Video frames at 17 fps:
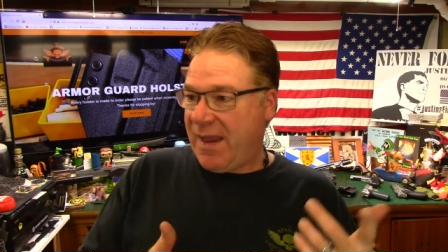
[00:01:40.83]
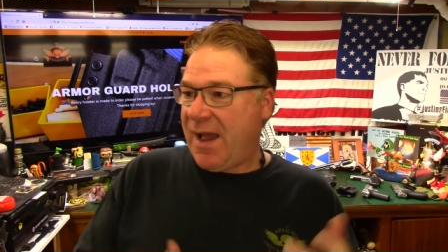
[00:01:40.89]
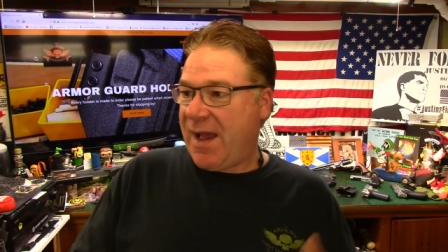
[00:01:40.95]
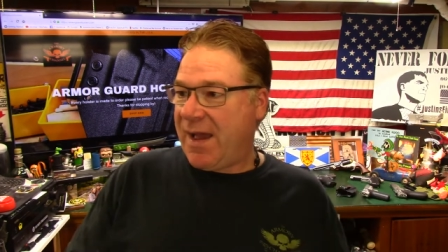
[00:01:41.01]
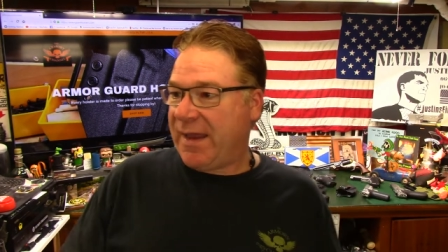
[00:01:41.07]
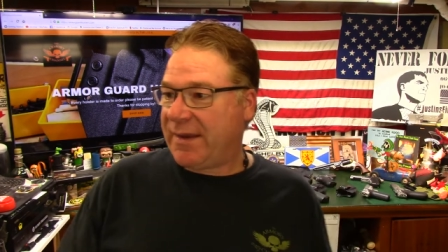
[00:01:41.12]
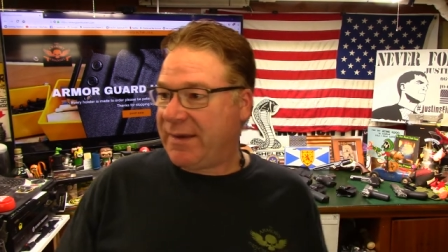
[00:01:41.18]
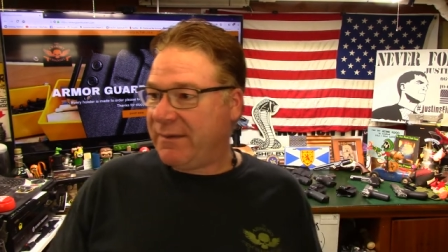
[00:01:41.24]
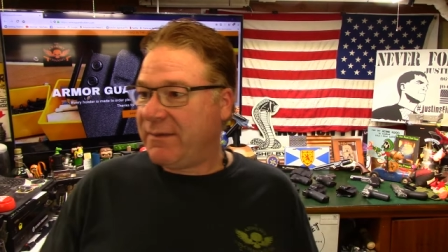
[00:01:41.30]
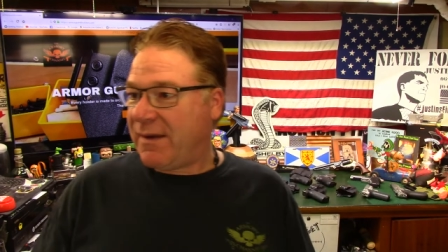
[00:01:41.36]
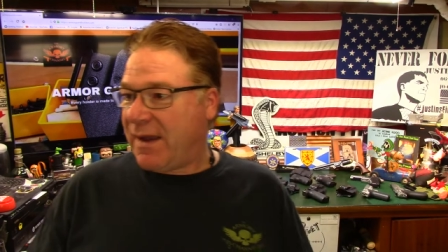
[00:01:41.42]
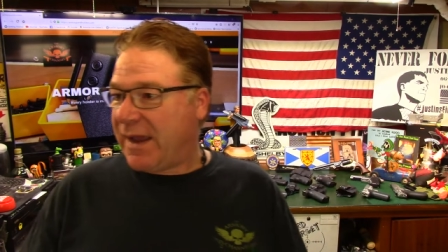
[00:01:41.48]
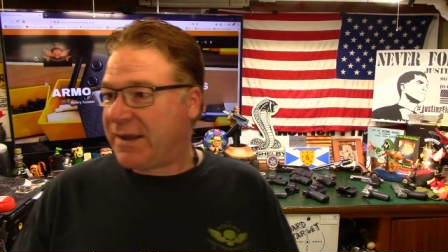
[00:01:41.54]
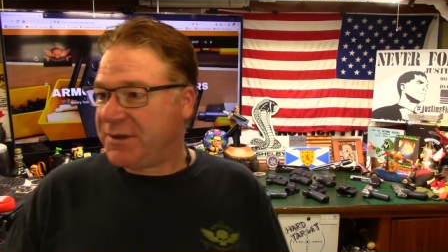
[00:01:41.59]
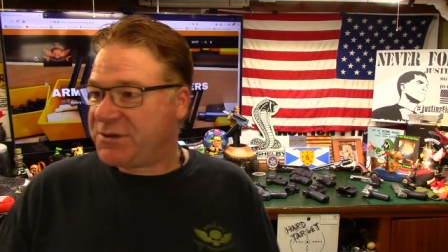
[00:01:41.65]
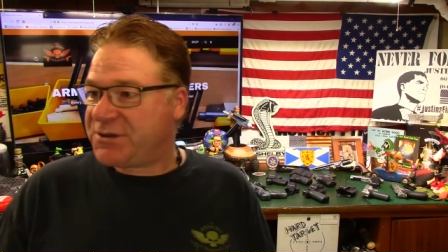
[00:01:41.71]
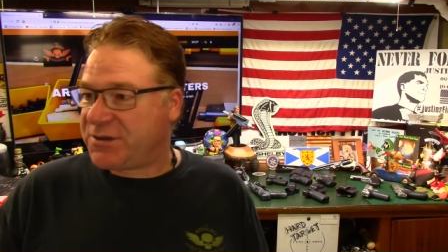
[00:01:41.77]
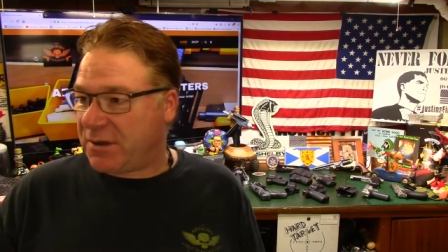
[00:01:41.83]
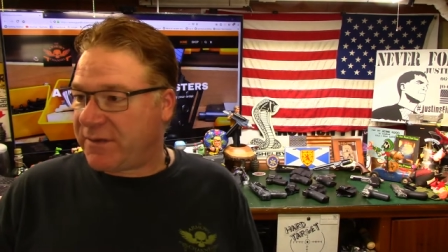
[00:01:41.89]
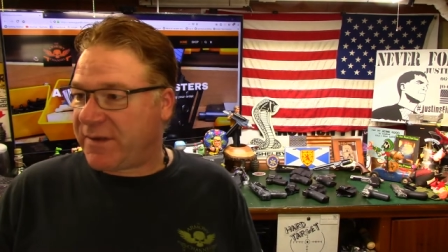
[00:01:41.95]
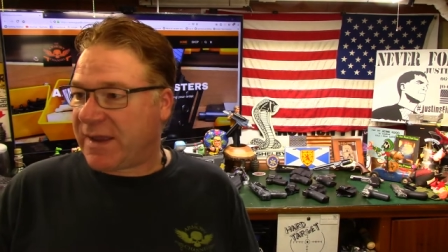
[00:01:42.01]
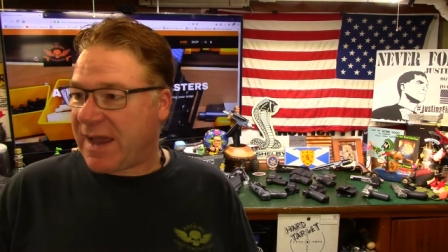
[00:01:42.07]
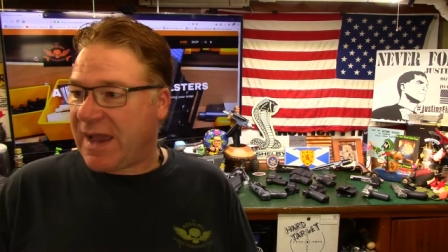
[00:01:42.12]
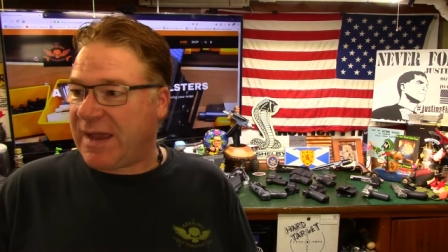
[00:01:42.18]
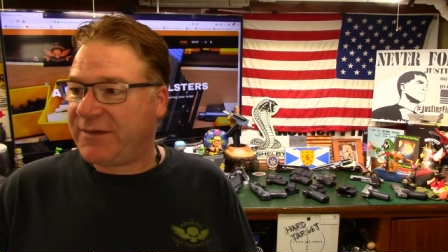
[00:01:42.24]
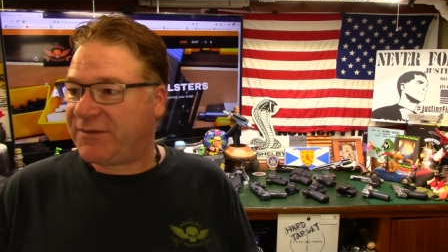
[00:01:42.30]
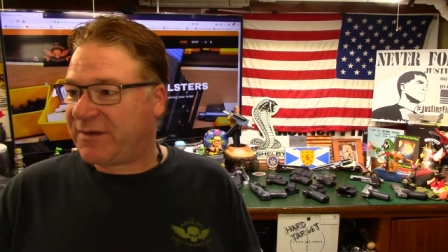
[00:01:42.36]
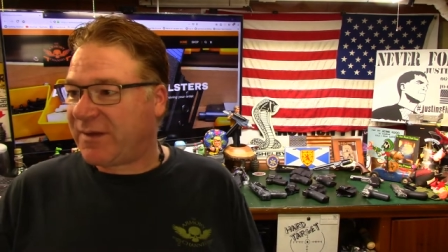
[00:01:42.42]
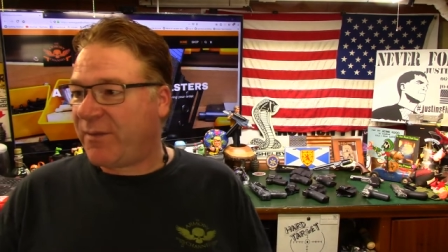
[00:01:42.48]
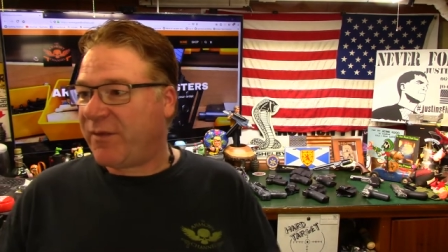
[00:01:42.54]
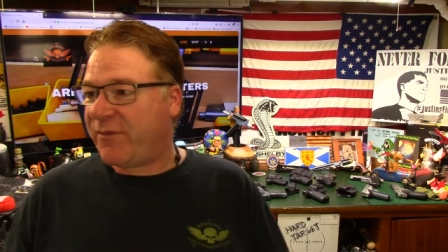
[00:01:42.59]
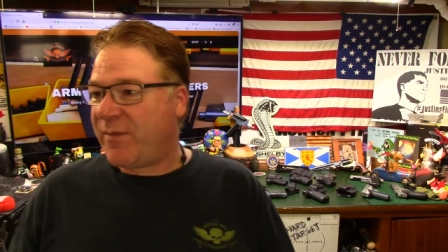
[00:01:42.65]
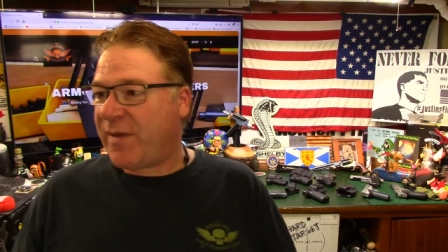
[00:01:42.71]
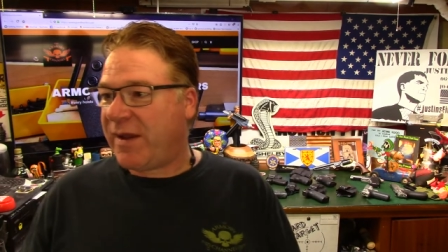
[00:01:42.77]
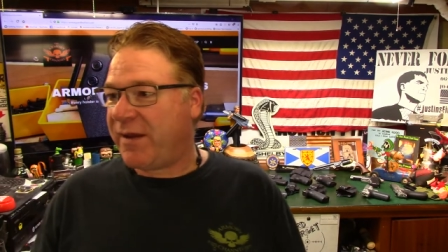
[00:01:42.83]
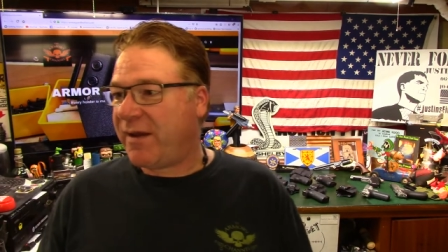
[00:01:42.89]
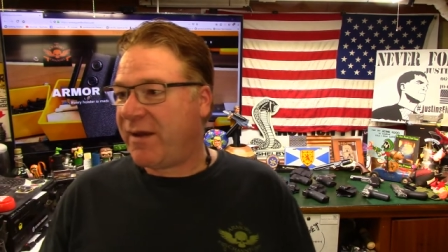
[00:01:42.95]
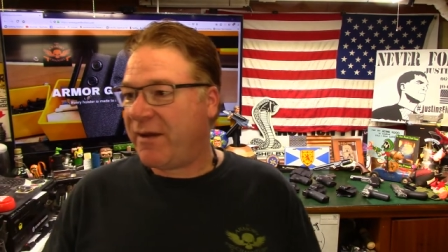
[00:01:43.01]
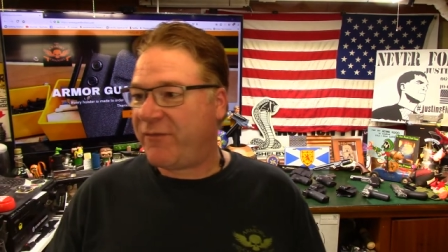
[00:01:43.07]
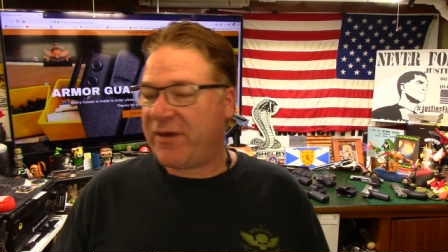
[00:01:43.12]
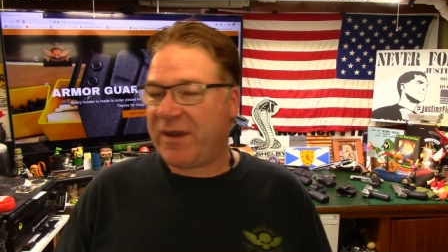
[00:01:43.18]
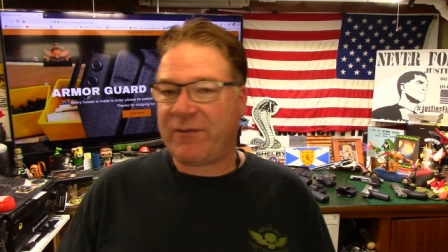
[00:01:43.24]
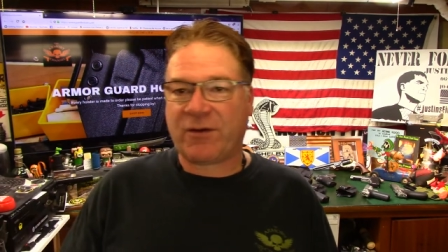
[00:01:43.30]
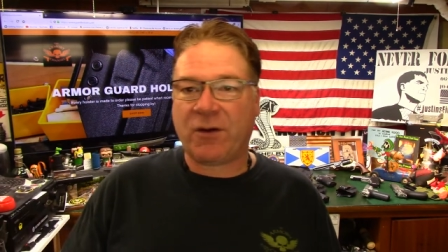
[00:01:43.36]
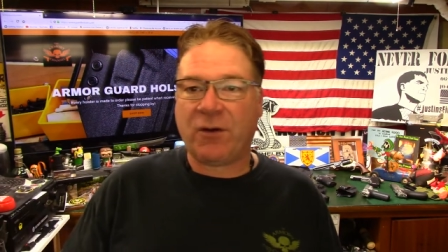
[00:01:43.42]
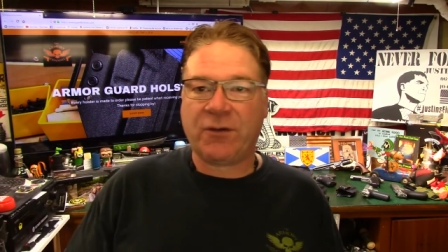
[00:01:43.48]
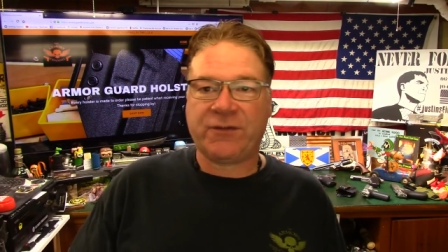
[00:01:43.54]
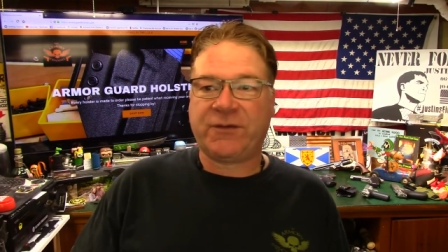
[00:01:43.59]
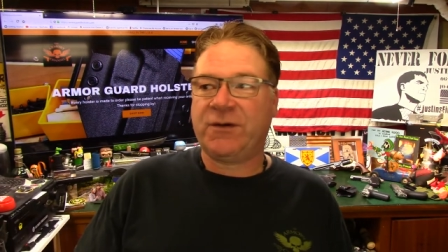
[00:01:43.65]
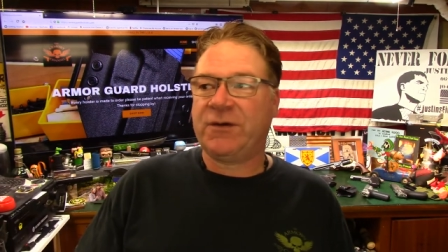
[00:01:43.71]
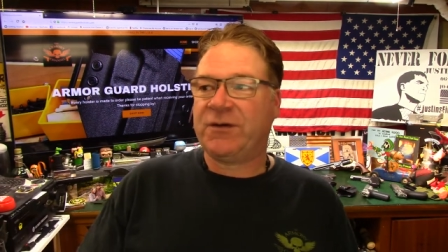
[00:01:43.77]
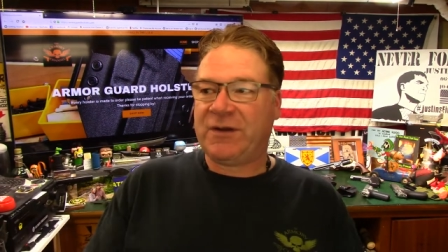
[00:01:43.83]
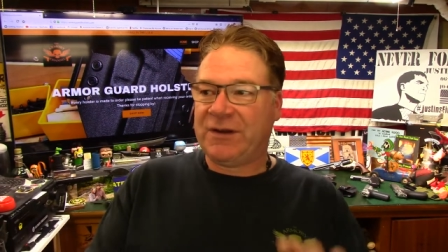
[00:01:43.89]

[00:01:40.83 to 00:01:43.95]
yeah, I can I can show the guys some of my uh, favorite holsters.